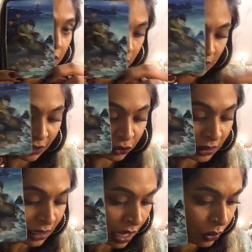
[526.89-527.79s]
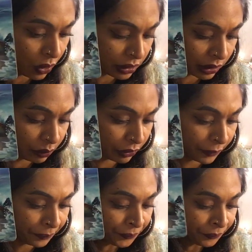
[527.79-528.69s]
It's actually not lost, Libra.
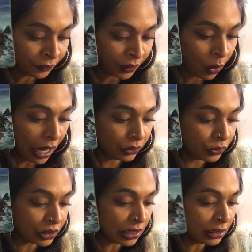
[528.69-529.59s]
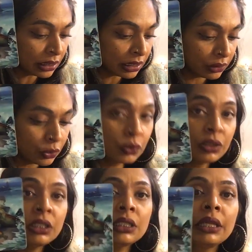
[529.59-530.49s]
You just need
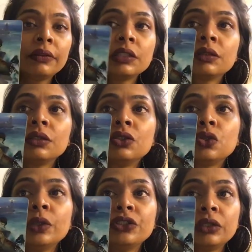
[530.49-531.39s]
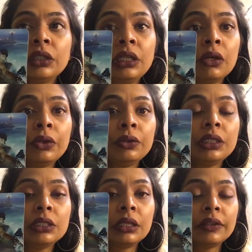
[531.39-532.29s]
to let this situation heal, or you
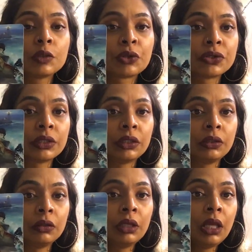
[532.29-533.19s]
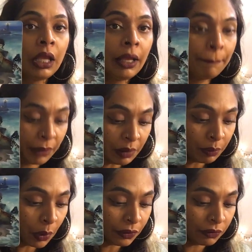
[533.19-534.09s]
need to let this person heal. Maybe
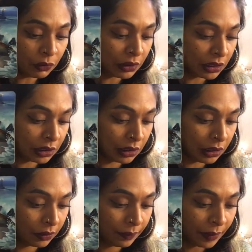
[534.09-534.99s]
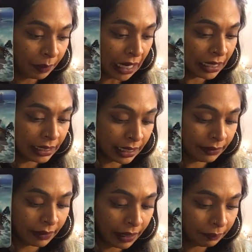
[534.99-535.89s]
both of you need to heal. I'm kind of
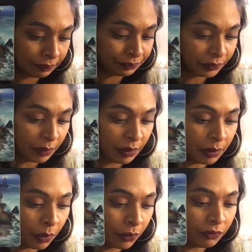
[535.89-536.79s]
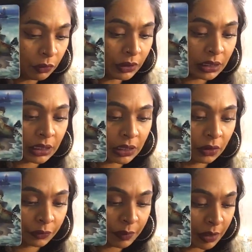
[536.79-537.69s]
getting that. But maybe both of you need to heal
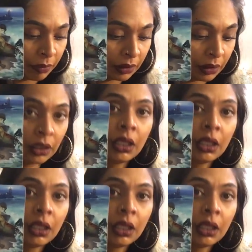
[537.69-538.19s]
from something.